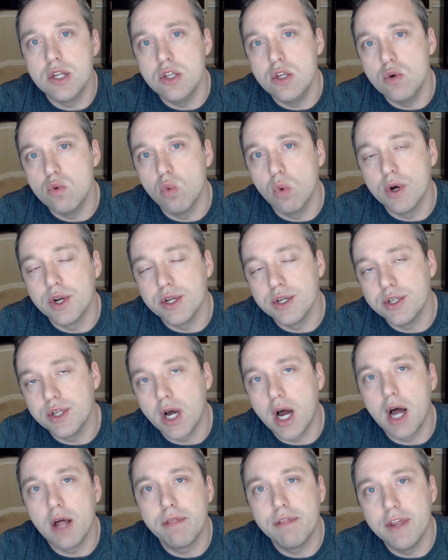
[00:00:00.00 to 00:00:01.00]
and you wanted
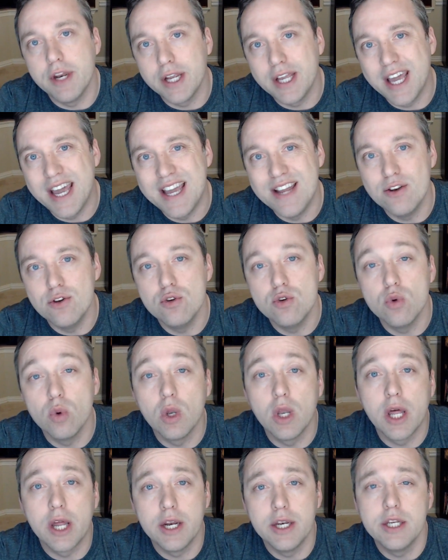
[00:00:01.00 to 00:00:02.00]
to authenticate and
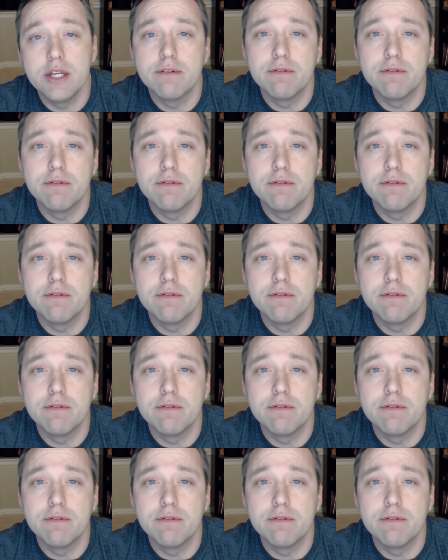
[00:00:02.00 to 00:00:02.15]
do a lot of